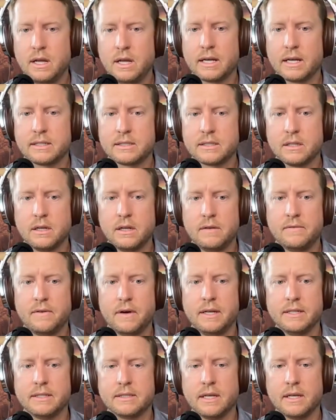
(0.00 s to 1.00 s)

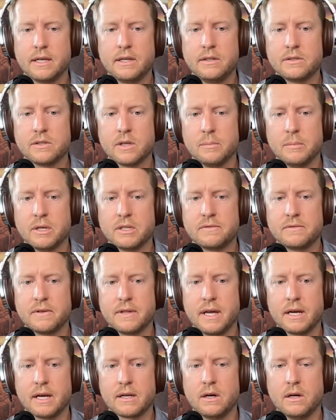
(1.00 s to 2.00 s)
advice. Thank you so much for
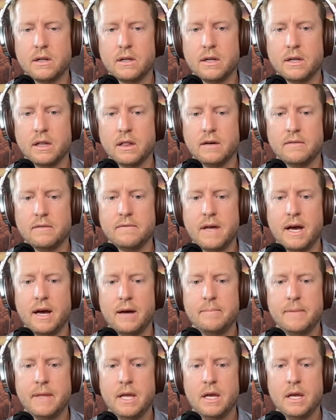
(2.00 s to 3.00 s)
that, Colin. I love that.
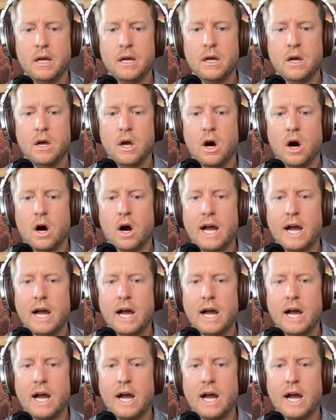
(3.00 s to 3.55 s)
All